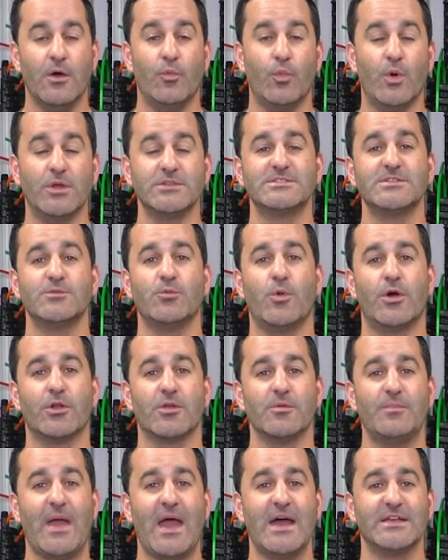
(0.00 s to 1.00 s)
Once the
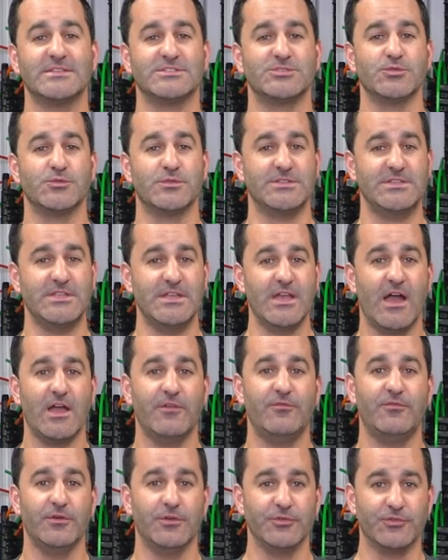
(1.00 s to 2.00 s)
water passes through the DI
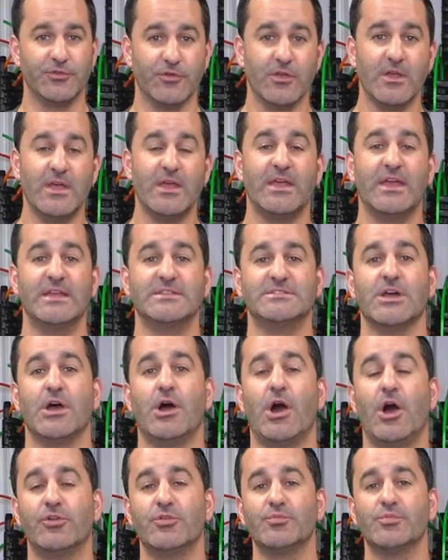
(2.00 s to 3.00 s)
filter, it's
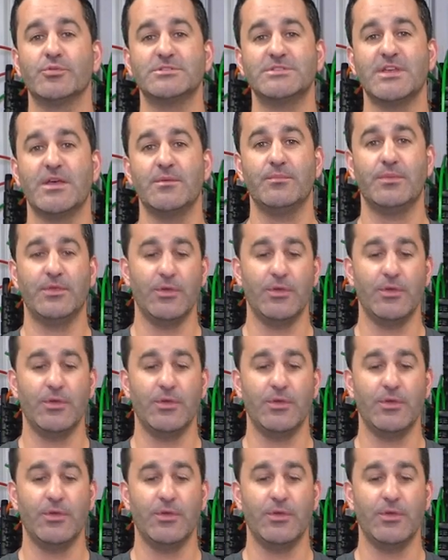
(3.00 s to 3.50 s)
100%